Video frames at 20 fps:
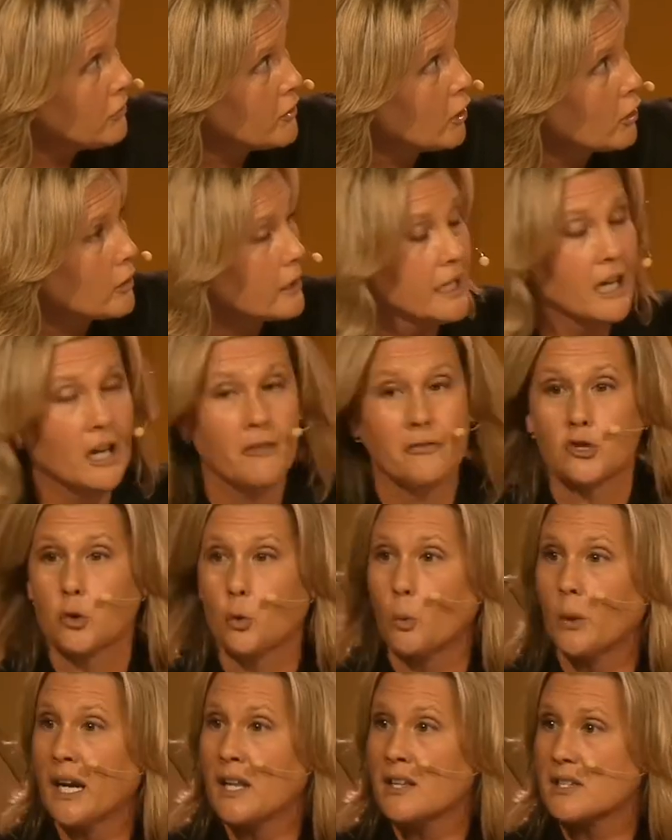30th,
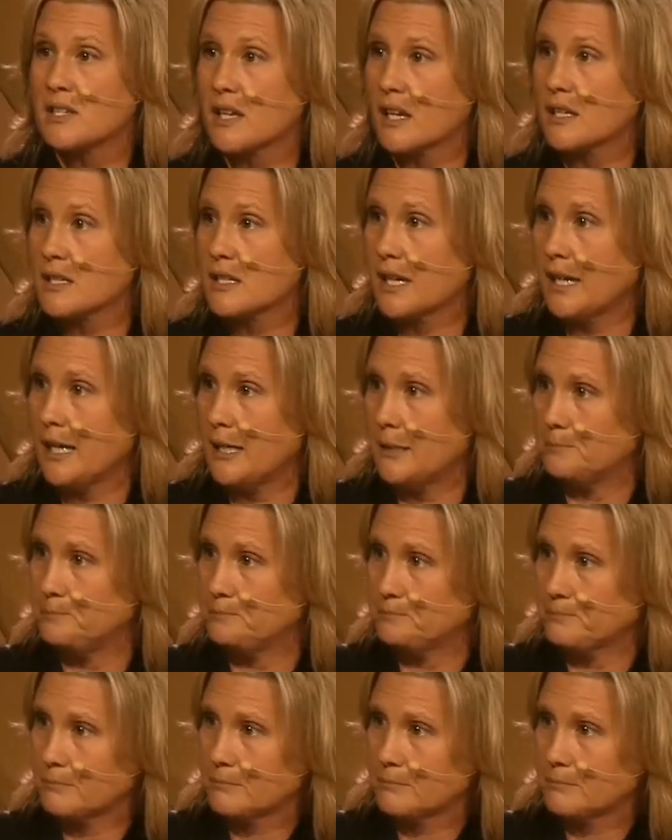2016.